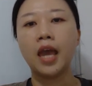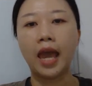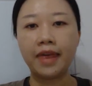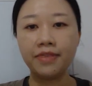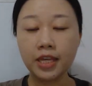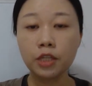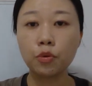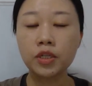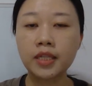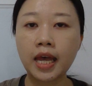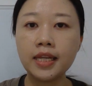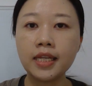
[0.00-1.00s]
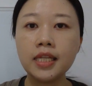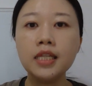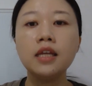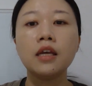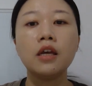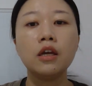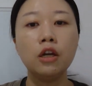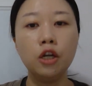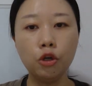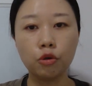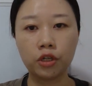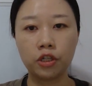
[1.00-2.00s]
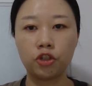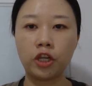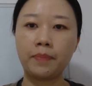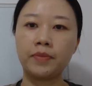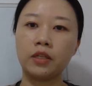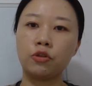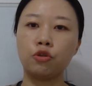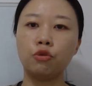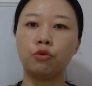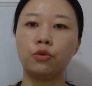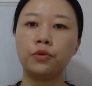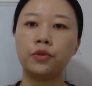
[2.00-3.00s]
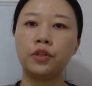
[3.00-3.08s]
And this was done in Luke chapter 2,